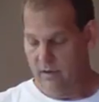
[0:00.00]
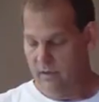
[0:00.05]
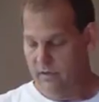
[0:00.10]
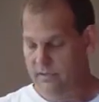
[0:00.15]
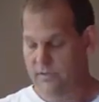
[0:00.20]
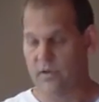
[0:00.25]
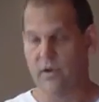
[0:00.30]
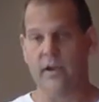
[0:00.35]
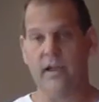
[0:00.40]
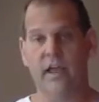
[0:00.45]

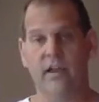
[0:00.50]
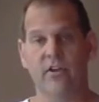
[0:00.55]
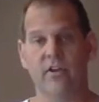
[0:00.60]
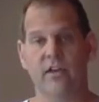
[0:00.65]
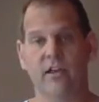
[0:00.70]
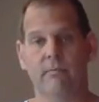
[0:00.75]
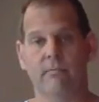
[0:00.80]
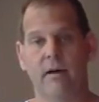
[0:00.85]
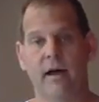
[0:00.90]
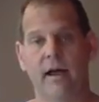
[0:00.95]
So again, you
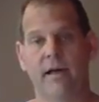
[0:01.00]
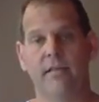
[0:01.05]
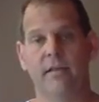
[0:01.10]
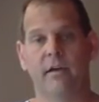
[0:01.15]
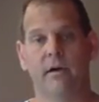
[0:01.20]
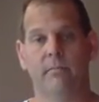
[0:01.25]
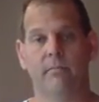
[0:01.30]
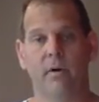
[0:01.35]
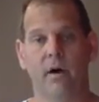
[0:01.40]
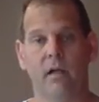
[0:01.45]
can buy
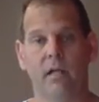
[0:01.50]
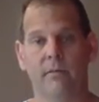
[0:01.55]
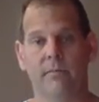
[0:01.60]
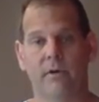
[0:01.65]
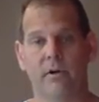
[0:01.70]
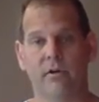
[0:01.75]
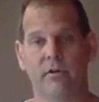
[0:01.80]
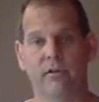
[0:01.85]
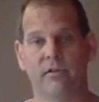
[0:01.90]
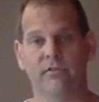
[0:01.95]
the
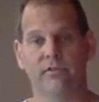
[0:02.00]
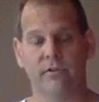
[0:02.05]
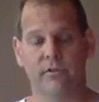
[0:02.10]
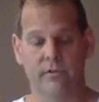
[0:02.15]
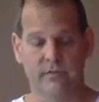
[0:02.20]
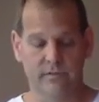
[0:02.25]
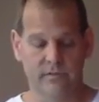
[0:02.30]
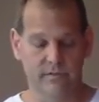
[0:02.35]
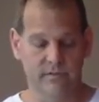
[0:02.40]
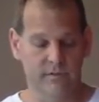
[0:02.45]
polymer
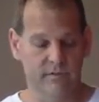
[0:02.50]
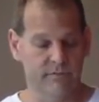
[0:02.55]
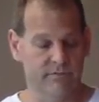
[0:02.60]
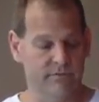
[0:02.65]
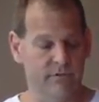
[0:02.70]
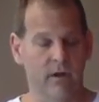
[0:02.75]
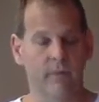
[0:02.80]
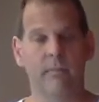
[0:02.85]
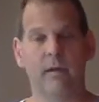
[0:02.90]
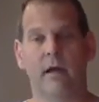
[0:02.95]
crystals
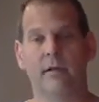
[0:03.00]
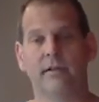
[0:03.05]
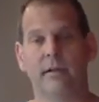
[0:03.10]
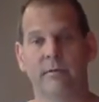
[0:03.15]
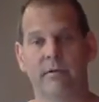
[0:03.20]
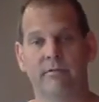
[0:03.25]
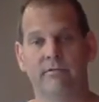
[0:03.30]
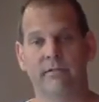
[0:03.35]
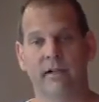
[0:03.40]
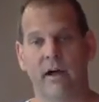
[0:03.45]
from
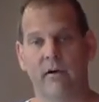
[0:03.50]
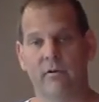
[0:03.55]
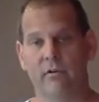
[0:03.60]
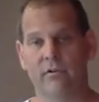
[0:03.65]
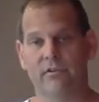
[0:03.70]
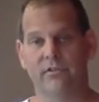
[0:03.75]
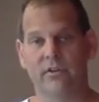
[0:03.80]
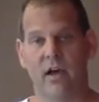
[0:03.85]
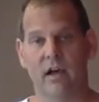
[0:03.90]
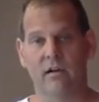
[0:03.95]

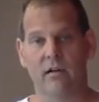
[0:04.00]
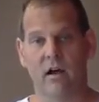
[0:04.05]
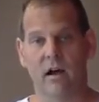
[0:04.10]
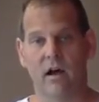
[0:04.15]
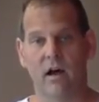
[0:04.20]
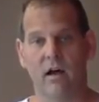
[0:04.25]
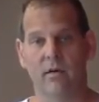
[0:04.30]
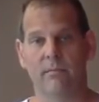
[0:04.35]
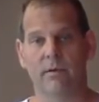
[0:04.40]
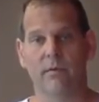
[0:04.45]

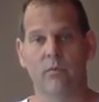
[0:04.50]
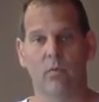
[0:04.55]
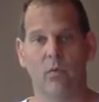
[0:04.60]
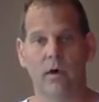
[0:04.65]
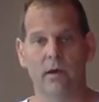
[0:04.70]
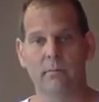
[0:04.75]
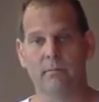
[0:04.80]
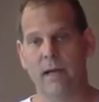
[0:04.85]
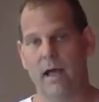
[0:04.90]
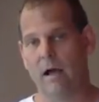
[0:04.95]
lwflowers.com in
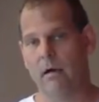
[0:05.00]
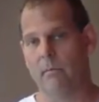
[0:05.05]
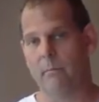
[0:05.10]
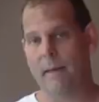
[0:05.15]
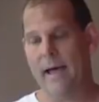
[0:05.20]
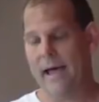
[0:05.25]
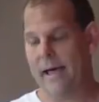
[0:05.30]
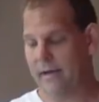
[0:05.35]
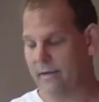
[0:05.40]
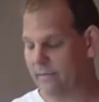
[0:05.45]
1-pound
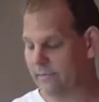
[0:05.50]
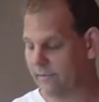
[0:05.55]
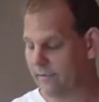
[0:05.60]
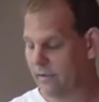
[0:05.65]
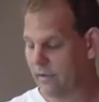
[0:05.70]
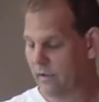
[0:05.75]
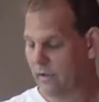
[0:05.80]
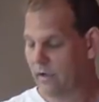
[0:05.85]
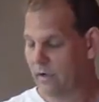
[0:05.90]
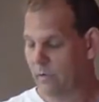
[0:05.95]
bags,
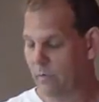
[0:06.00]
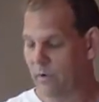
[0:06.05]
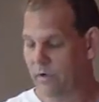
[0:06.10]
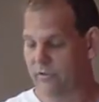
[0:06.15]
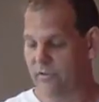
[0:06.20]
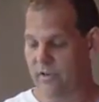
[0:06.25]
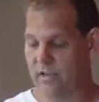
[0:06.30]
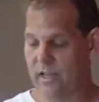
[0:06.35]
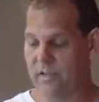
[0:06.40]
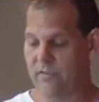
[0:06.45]
which
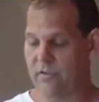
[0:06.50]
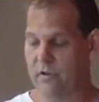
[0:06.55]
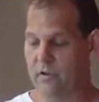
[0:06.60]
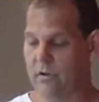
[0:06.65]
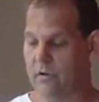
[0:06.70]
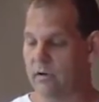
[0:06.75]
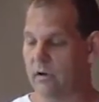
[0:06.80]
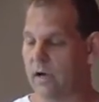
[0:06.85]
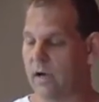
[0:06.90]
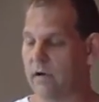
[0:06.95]
would give
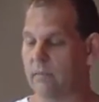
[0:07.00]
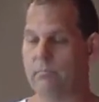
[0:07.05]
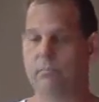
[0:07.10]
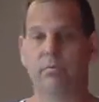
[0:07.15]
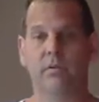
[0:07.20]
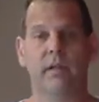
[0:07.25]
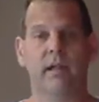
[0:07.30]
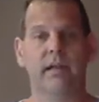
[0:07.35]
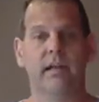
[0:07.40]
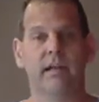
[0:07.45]
you
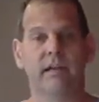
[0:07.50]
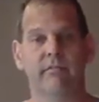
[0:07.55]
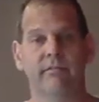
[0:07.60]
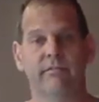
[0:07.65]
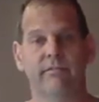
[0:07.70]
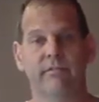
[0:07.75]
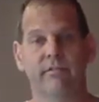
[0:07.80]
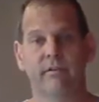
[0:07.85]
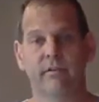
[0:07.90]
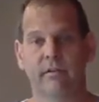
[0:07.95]
plenty of
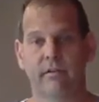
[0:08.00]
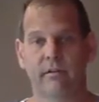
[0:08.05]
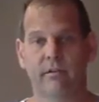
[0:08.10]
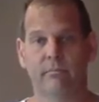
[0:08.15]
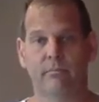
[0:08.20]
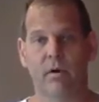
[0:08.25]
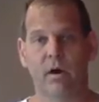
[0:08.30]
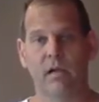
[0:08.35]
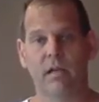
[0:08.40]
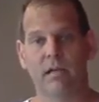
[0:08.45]

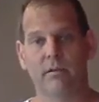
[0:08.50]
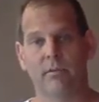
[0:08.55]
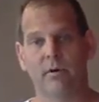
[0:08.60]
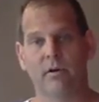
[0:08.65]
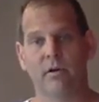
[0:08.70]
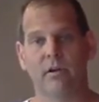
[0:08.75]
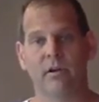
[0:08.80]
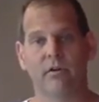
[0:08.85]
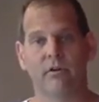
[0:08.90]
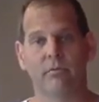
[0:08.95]

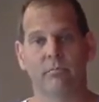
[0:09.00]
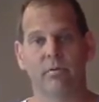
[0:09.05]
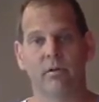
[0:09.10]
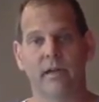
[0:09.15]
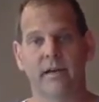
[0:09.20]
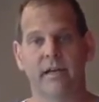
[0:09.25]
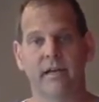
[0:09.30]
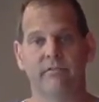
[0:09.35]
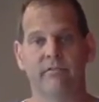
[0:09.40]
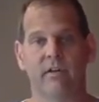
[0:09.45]
polymer to do
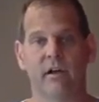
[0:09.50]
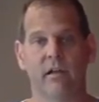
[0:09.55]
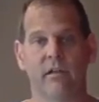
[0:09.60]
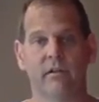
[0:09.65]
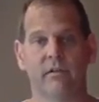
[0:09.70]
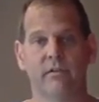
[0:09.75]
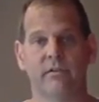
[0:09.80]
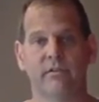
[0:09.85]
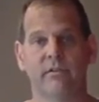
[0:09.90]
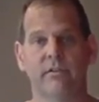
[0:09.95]
plenty of
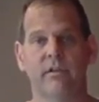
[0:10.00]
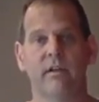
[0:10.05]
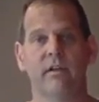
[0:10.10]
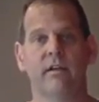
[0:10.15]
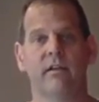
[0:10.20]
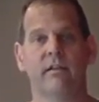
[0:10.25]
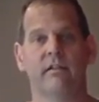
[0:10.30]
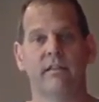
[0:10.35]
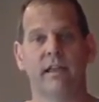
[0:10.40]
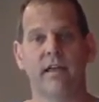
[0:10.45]
colors.
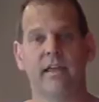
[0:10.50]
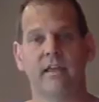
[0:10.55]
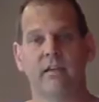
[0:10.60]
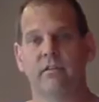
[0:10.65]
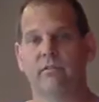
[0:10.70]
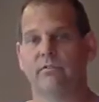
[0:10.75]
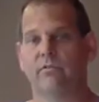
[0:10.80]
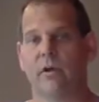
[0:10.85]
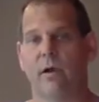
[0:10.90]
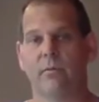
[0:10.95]
Thank you.
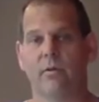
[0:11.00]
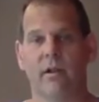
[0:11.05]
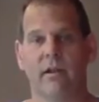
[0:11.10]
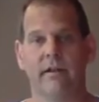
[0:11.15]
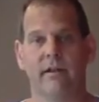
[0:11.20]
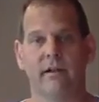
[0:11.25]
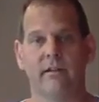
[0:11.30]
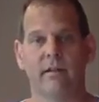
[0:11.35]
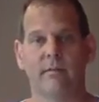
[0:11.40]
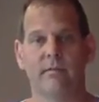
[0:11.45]
It's Robert at
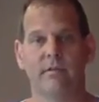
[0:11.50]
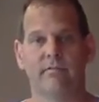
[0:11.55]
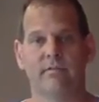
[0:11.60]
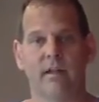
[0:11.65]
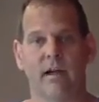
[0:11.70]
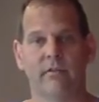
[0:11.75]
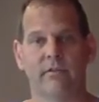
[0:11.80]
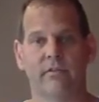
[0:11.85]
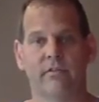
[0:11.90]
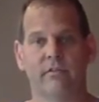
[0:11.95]
LW
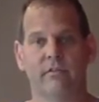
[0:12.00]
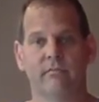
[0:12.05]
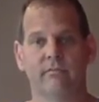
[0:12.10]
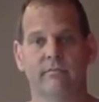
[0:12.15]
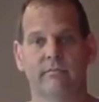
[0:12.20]
Flowers.